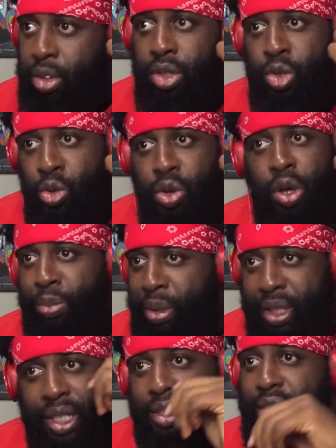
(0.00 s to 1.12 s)
You know...
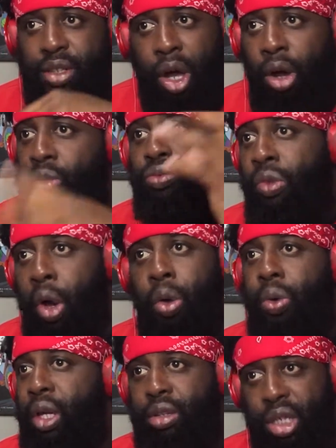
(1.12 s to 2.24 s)
But listen, no.
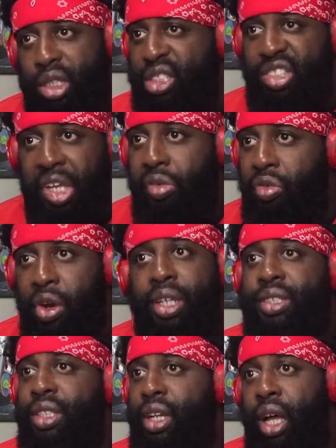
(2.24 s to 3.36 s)
It doesn't get
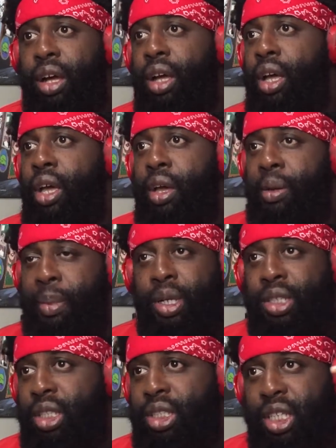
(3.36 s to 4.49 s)
crazy at all.
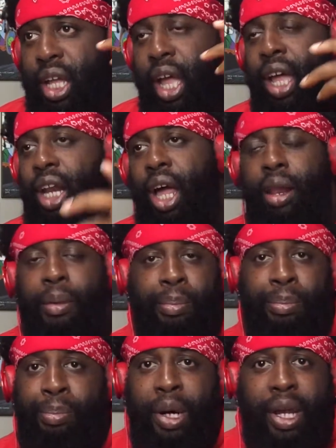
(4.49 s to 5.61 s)
Because, listen, they had a lot
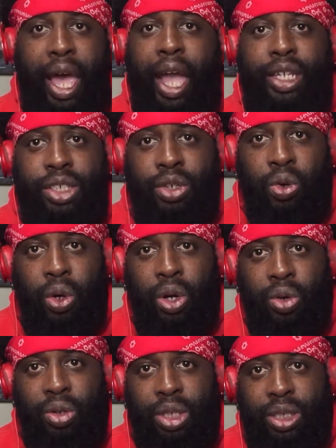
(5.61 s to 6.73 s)
of butt action going
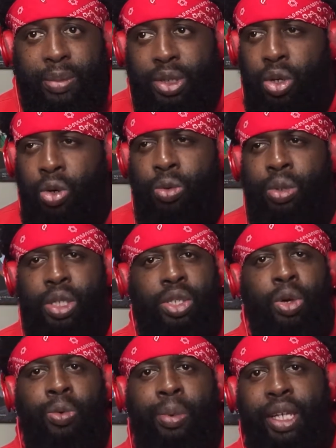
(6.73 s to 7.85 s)
on in this episode. And
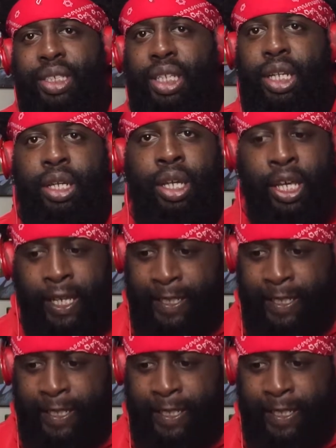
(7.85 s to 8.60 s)
so, basically...